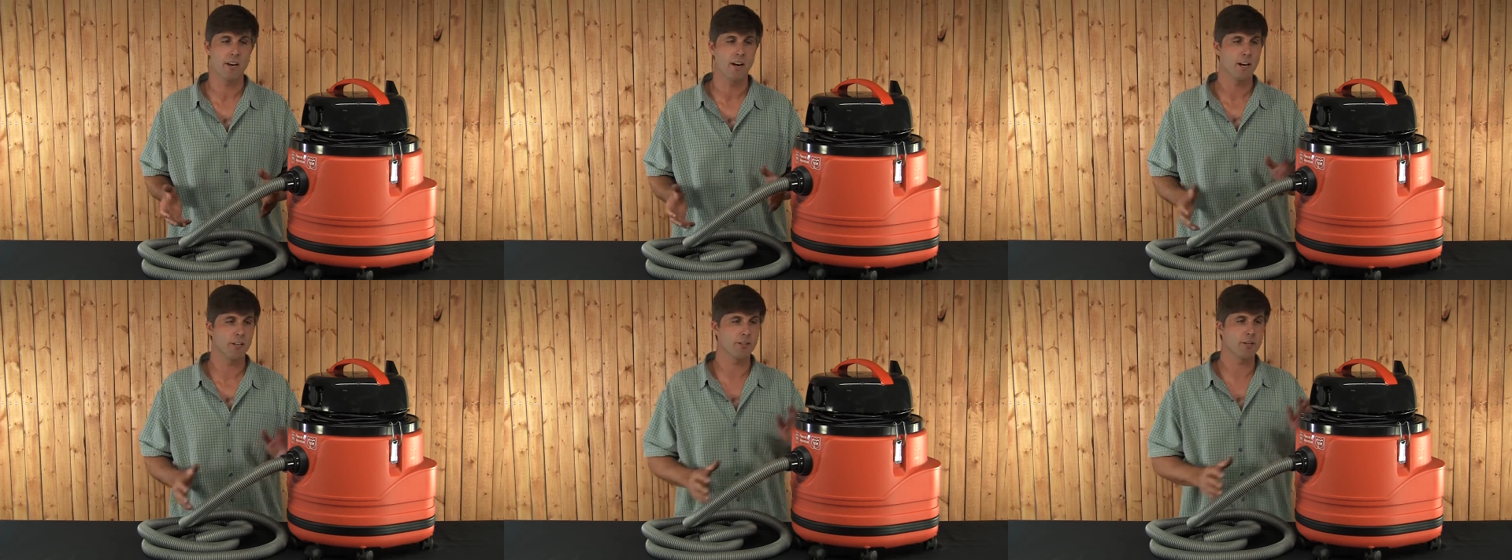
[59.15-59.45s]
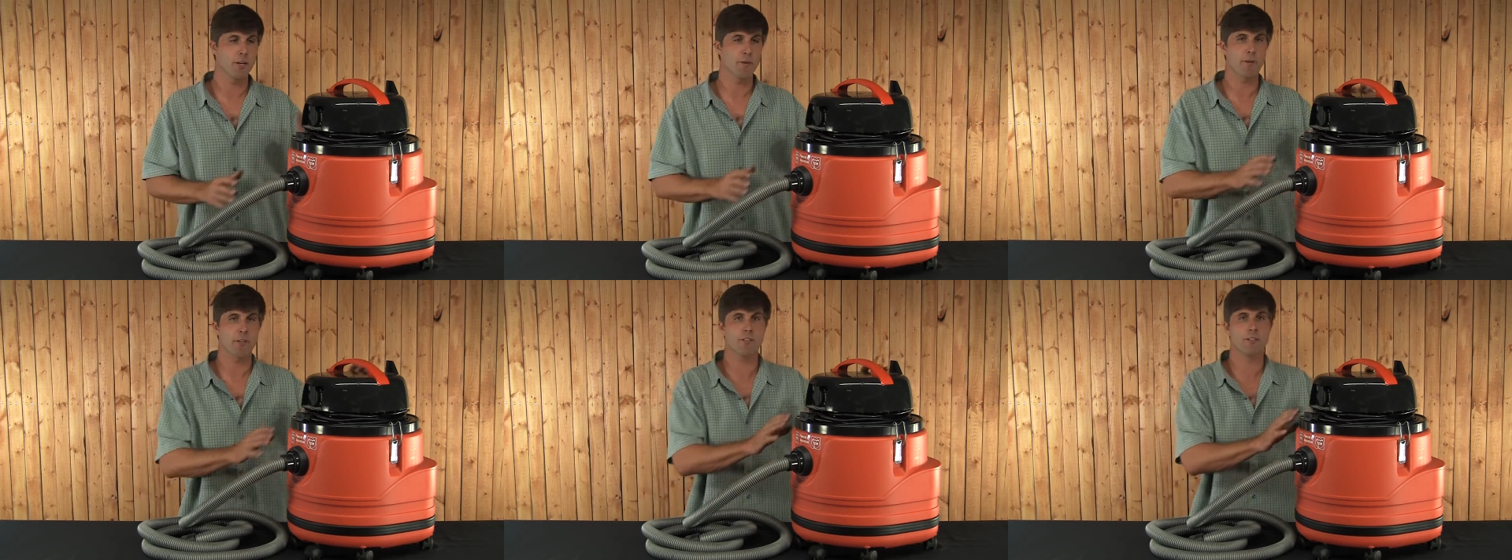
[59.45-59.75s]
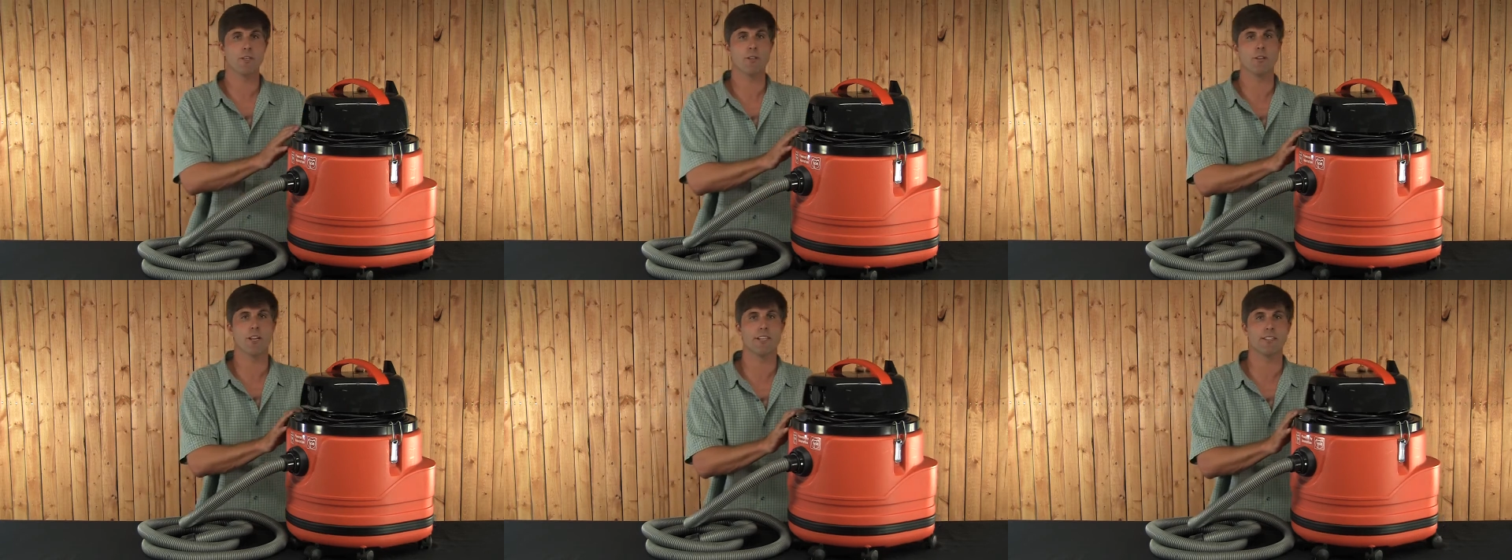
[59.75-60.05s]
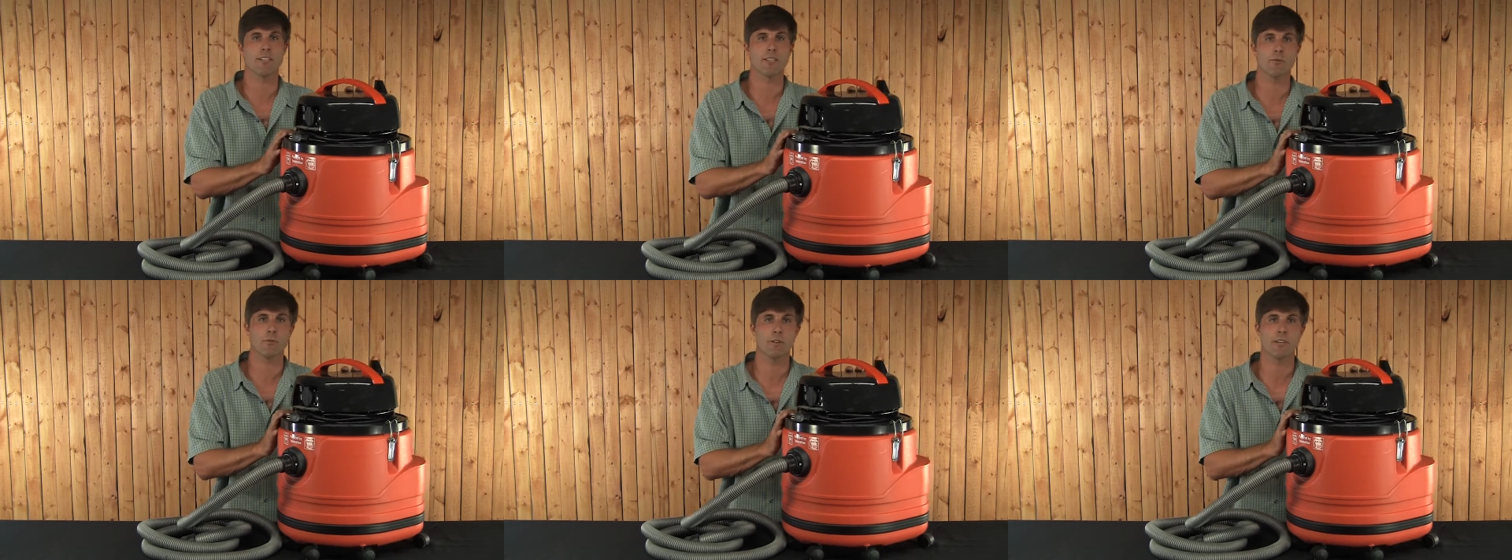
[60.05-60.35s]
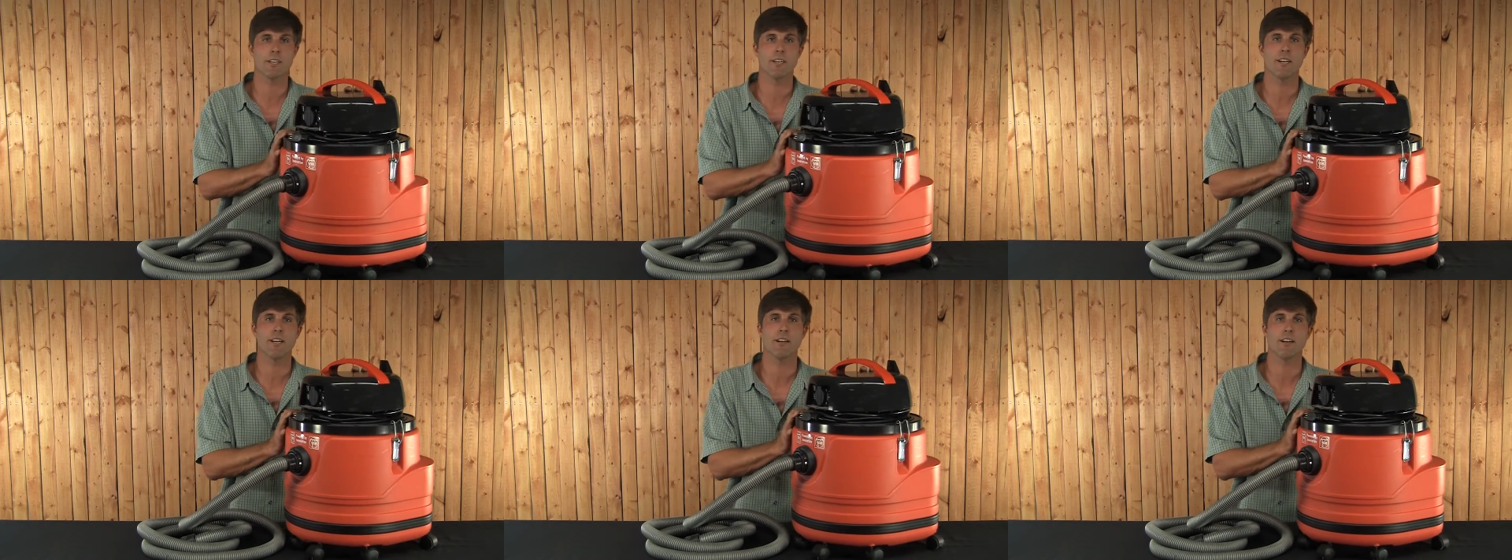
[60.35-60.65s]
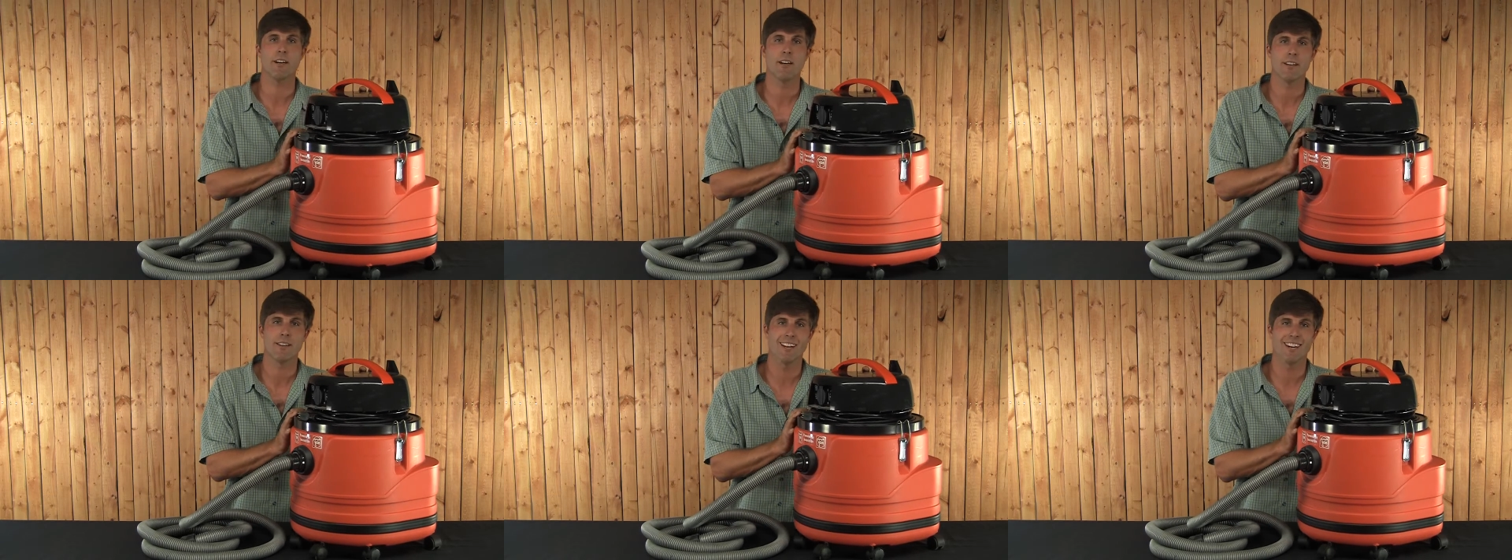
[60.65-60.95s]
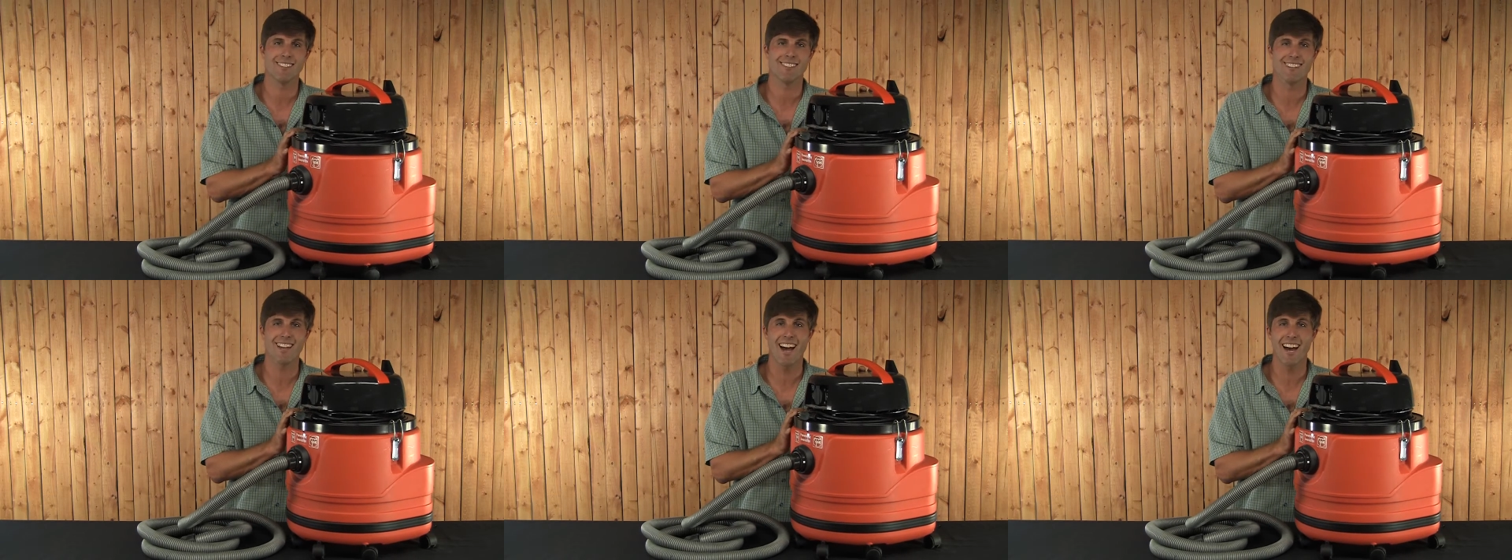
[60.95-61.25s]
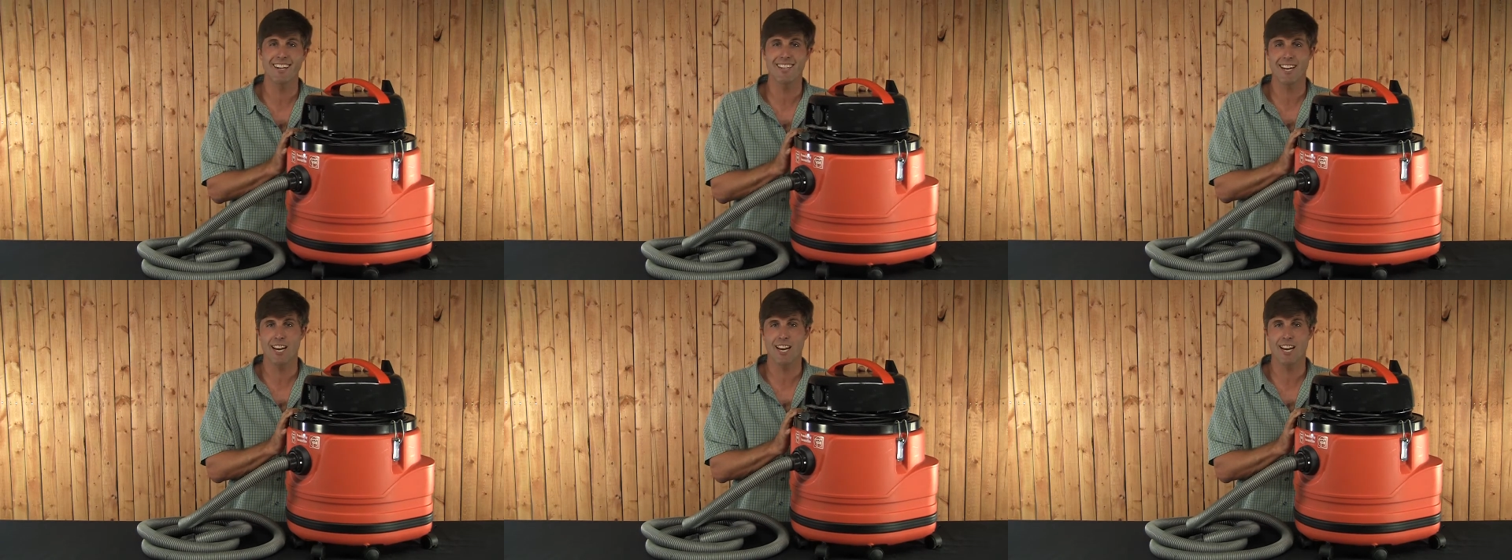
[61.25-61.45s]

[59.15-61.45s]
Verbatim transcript: a Turbo two like this one here that has nine